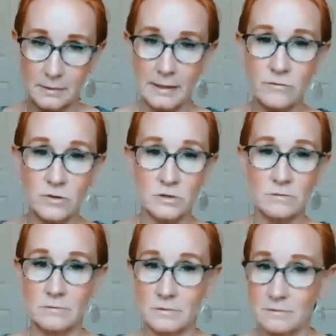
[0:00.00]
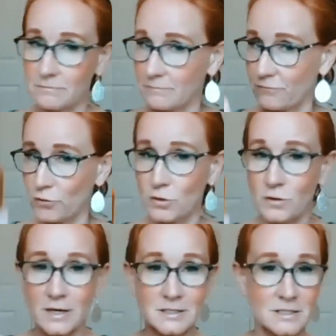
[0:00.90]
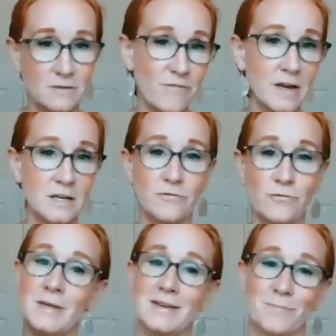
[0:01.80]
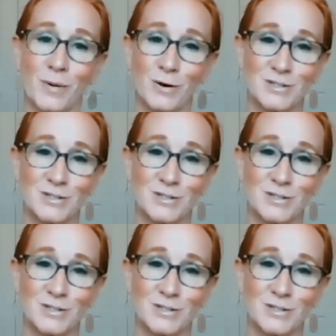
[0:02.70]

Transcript: leave it for you guys to find for me and